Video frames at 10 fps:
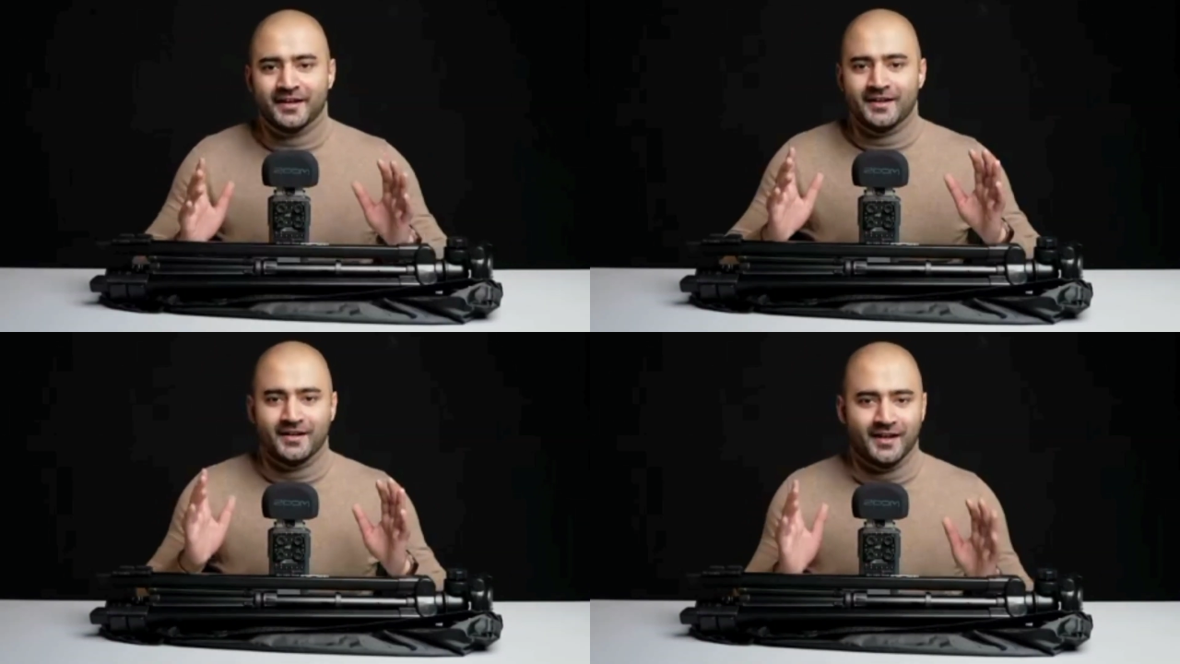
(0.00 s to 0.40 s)

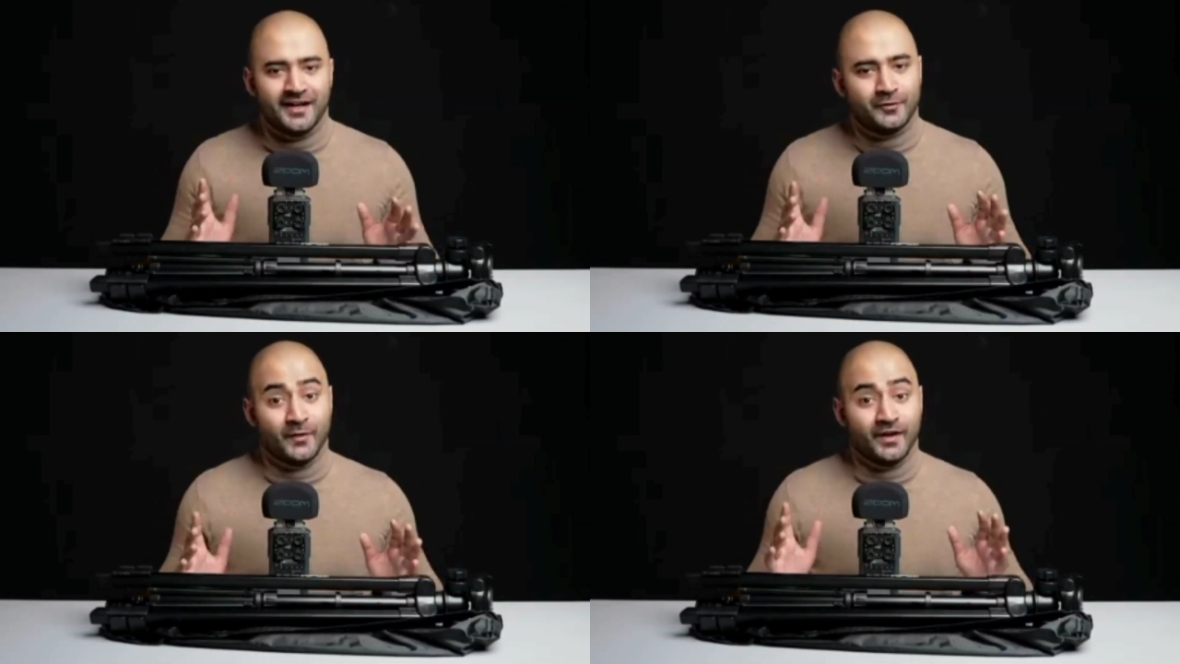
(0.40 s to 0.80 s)

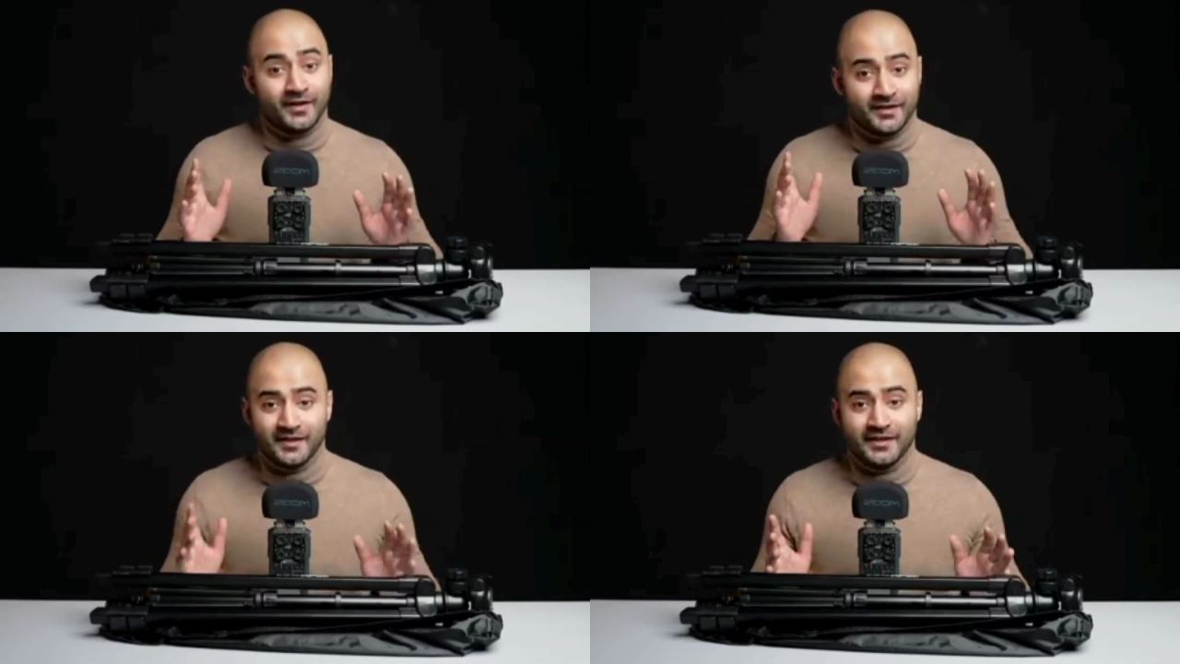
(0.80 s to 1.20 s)
lightweight
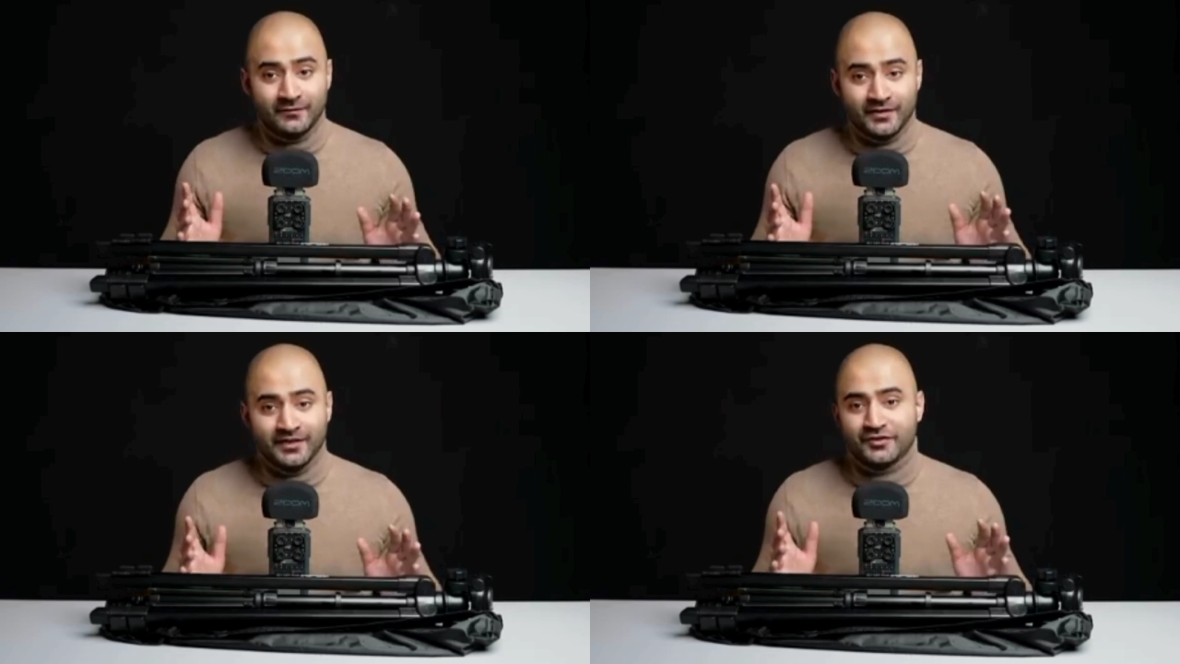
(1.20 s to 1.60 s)

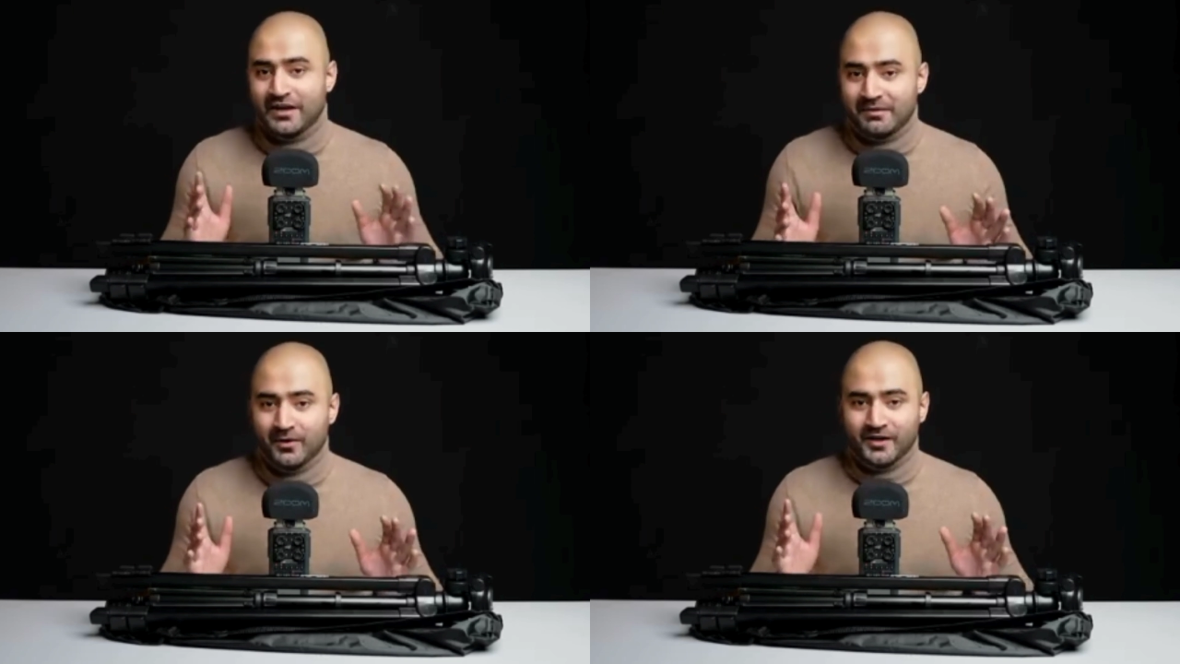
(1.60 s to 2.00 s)
TV
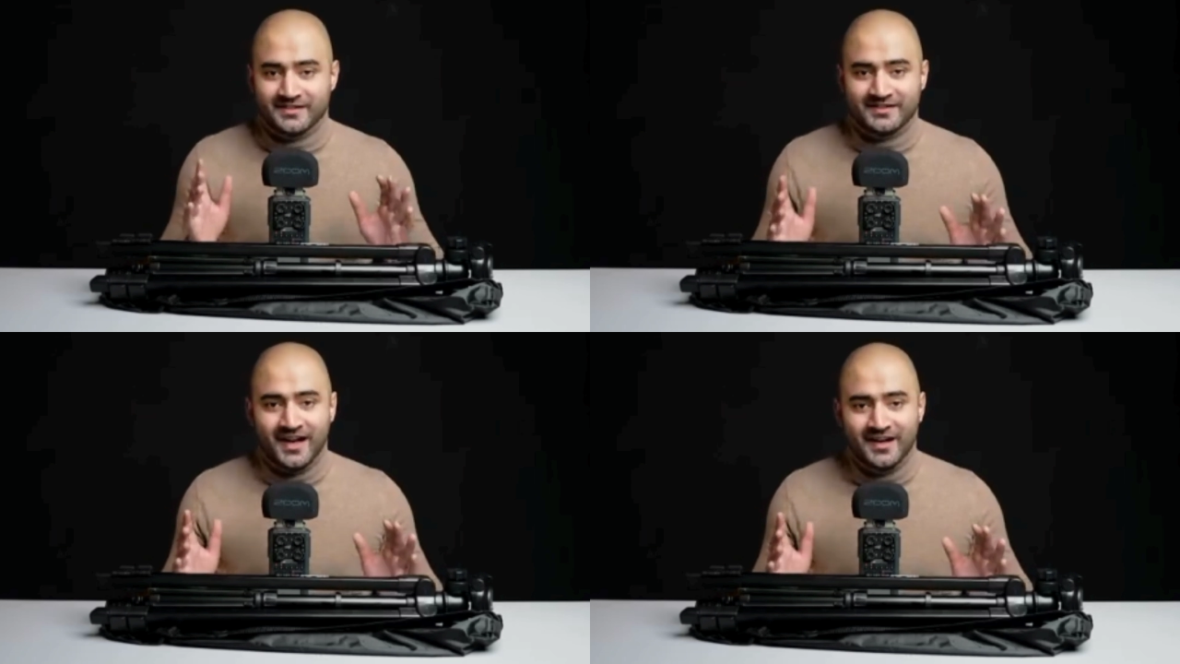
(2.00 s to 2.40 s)
tripod
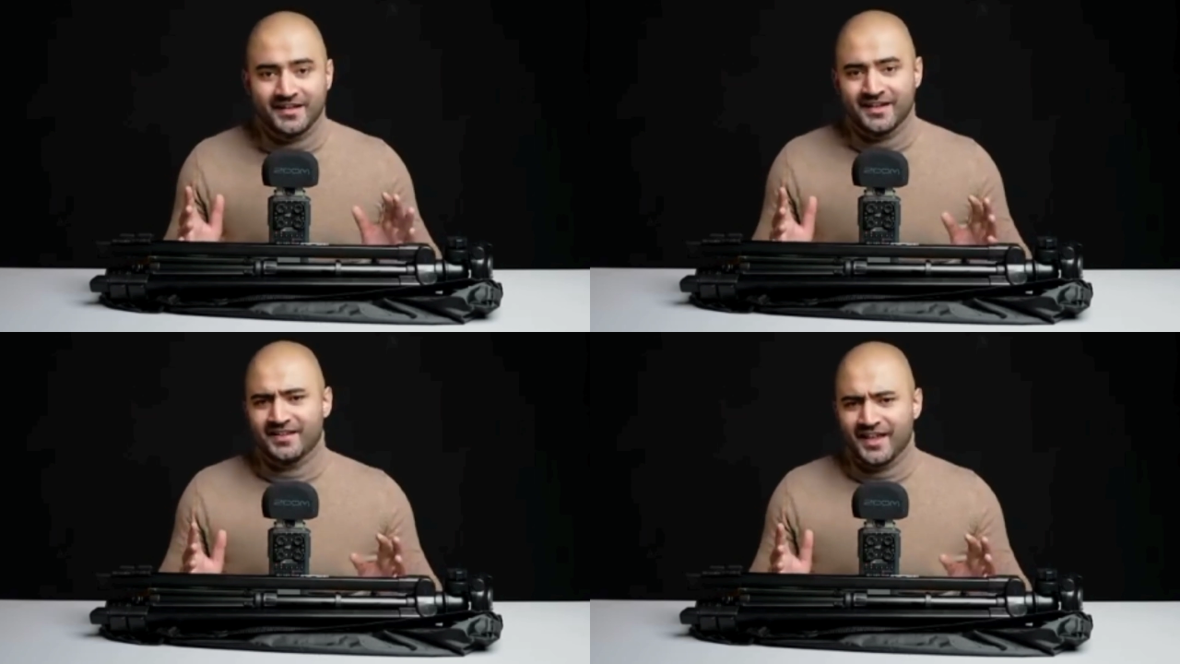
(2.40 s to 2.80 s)
stand.
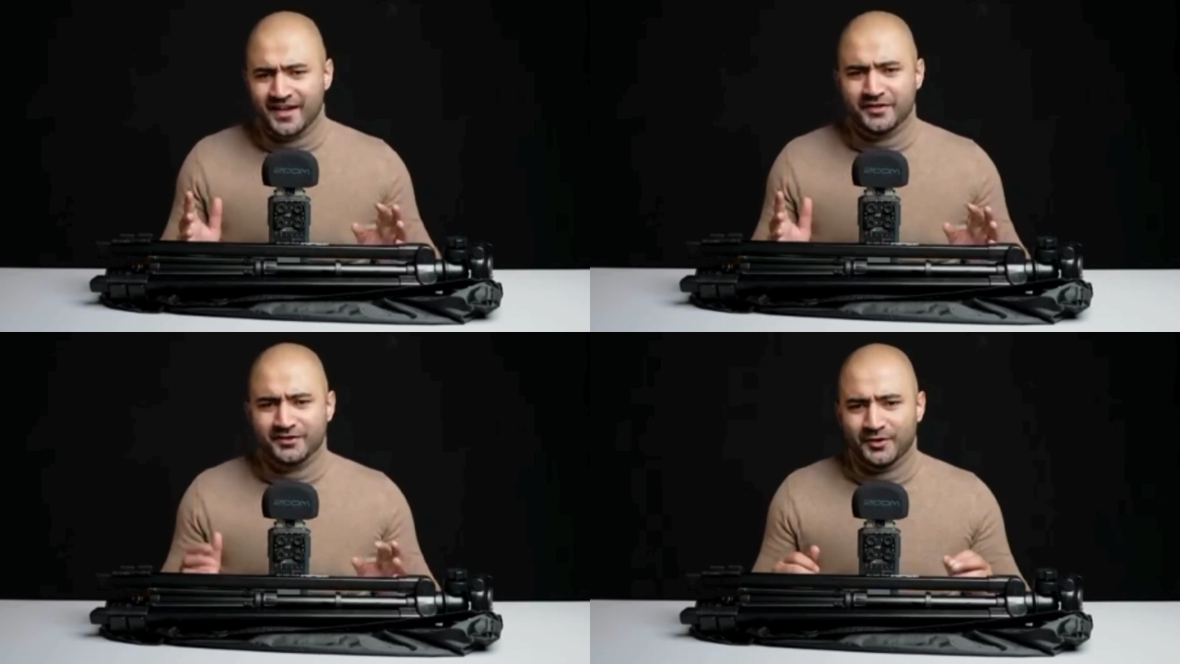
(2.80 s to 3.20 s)
Thank you
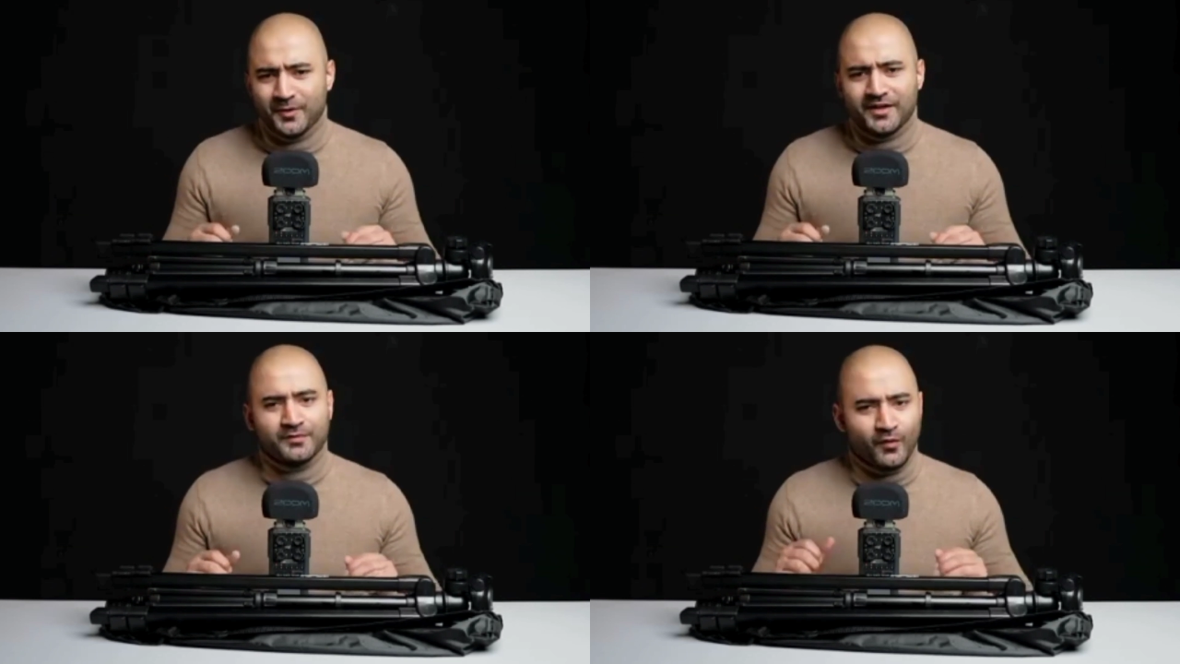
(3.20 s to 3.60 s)
so much
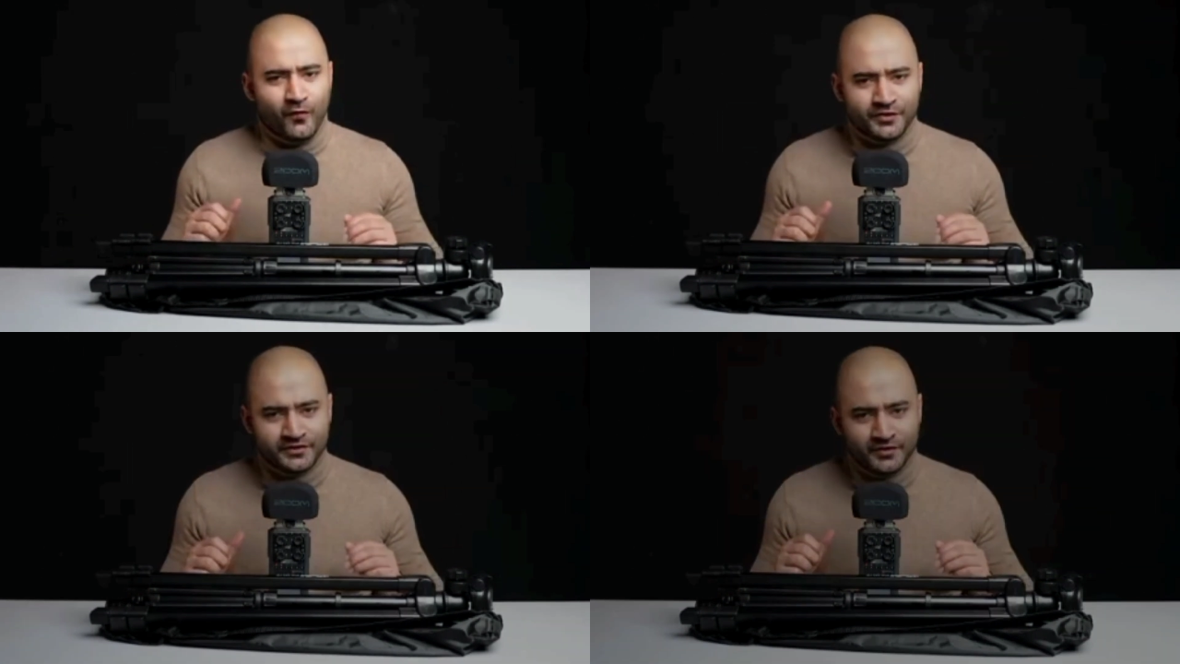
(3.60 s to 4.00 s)
for
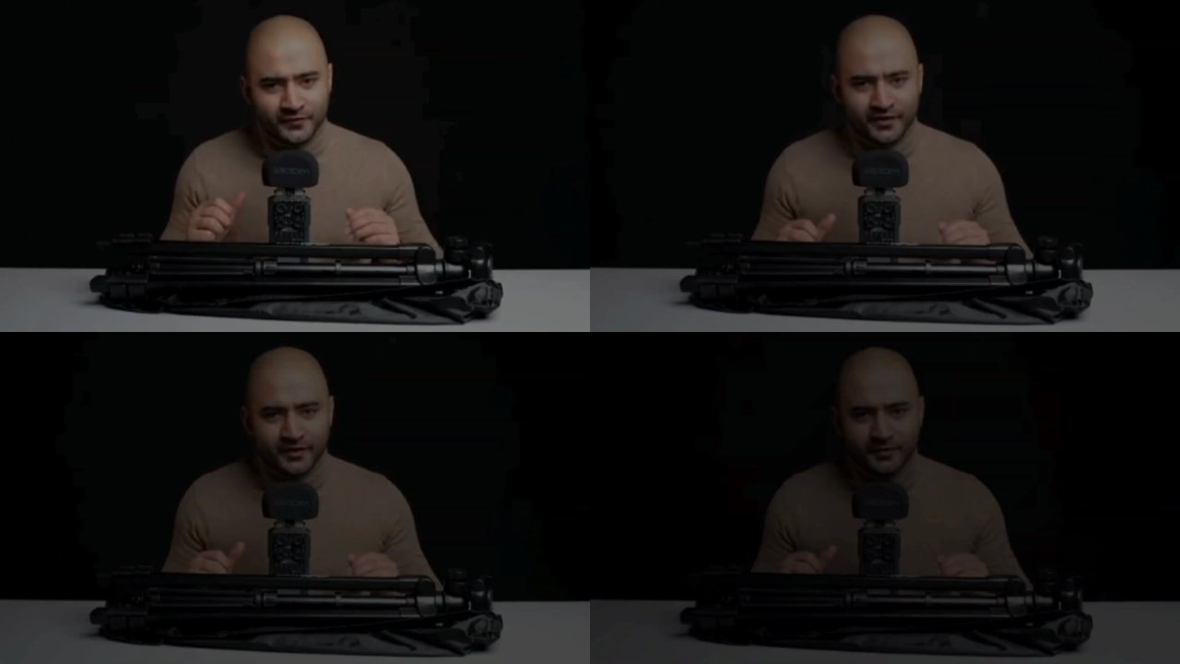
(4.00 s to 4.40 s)
watching the video.